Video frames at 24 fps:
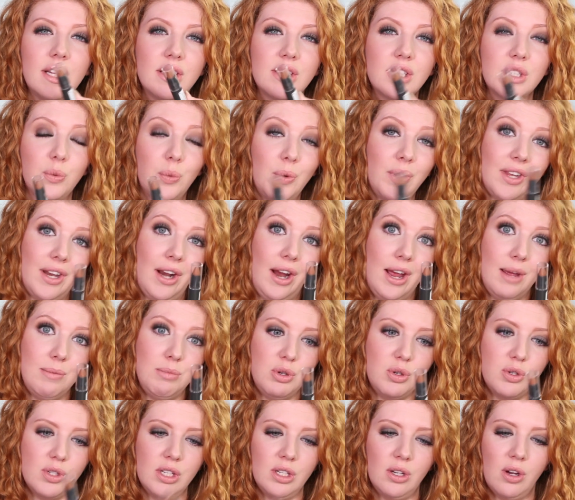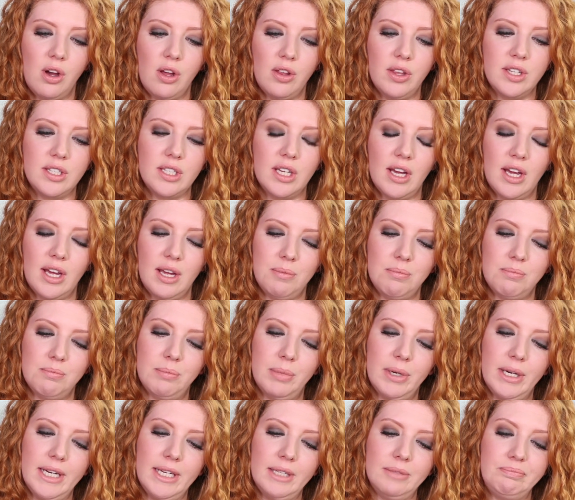That's the one that I'm using all the time,
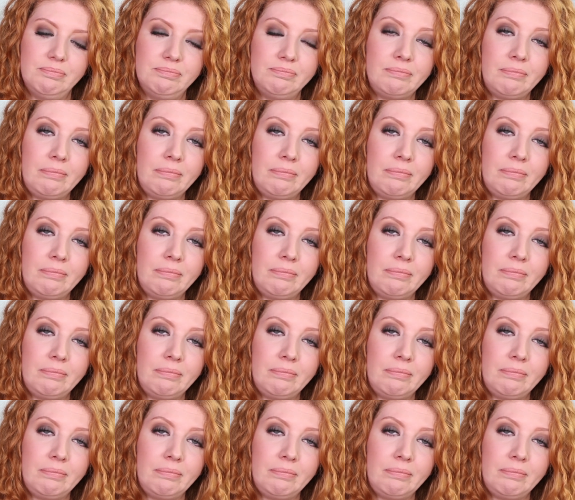but